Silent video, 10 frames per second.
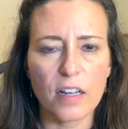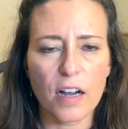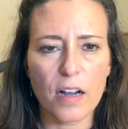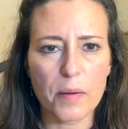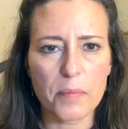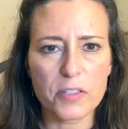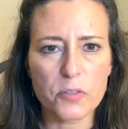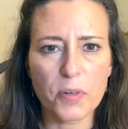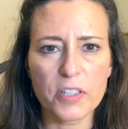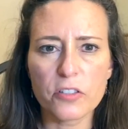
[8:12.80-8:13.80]
It's
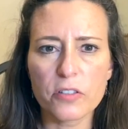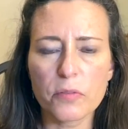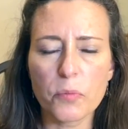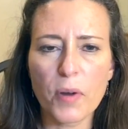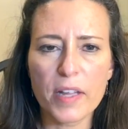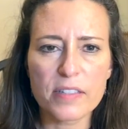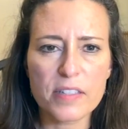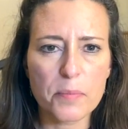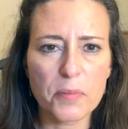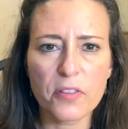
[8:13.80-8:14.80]
when
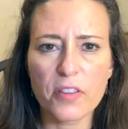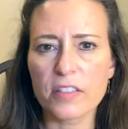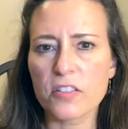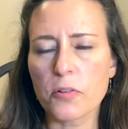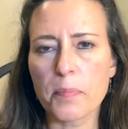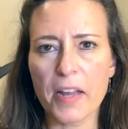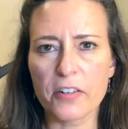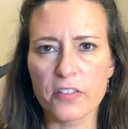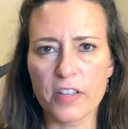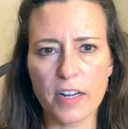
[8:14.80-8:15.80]
someone thinks they're
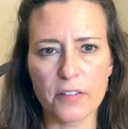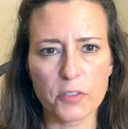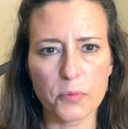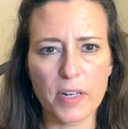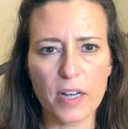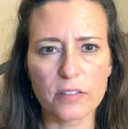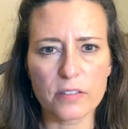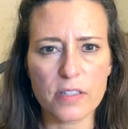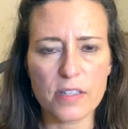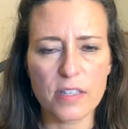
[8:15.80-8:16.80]
better than everyone
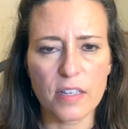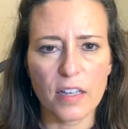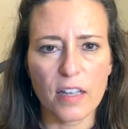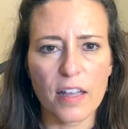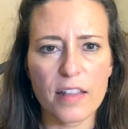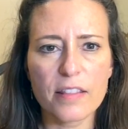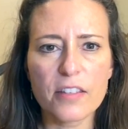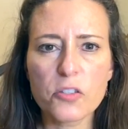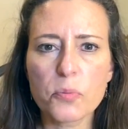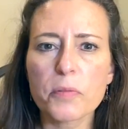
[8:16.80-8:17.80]
else. And
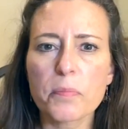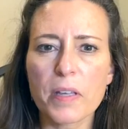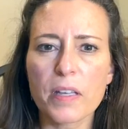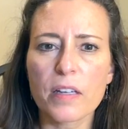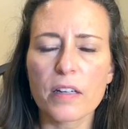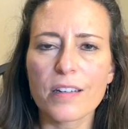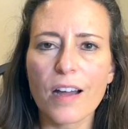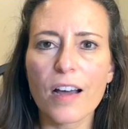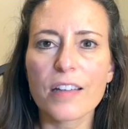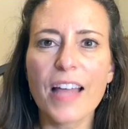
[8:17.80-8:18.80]
this would be an
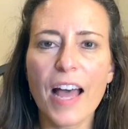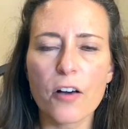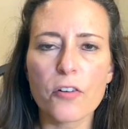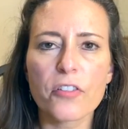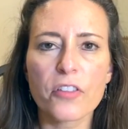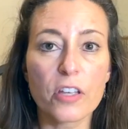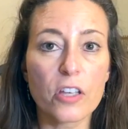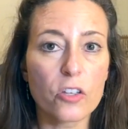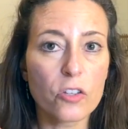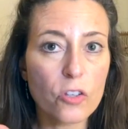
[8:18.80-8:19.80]

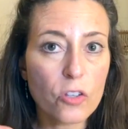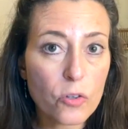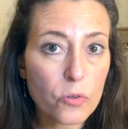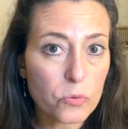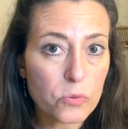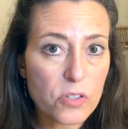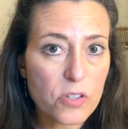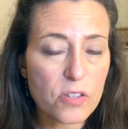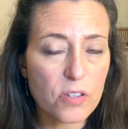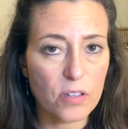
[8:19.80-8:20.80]
unhealthy
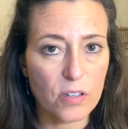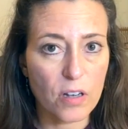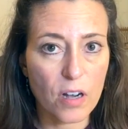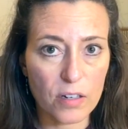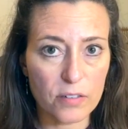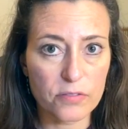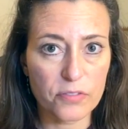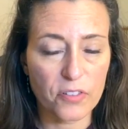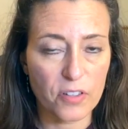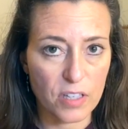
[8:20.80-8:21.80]
use
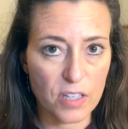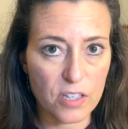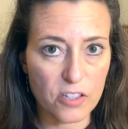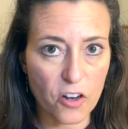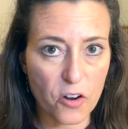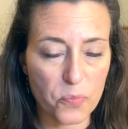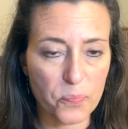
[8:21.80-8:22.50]
of ego.